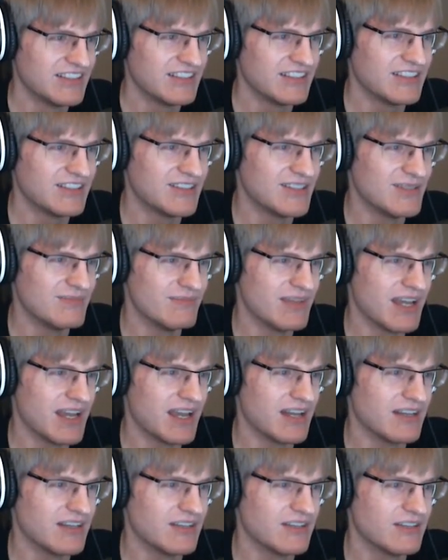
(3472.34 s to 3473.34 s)
Oh
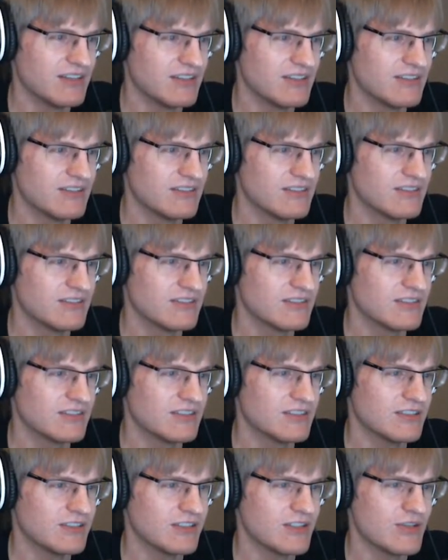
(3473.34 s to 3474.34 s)
man.
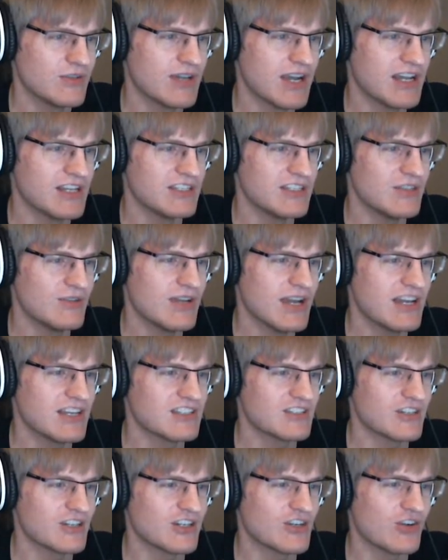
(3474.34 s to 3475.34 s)
Oh, you guys
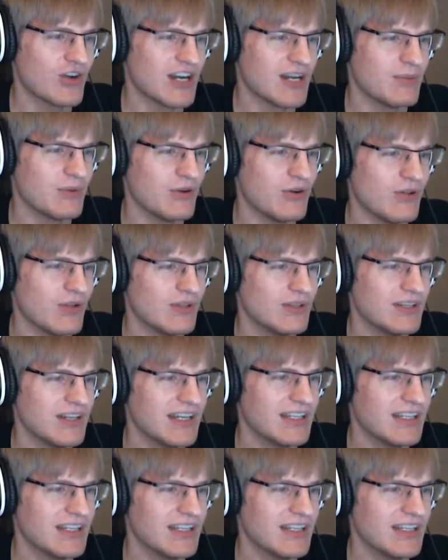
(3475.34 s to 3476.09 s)
are incredible.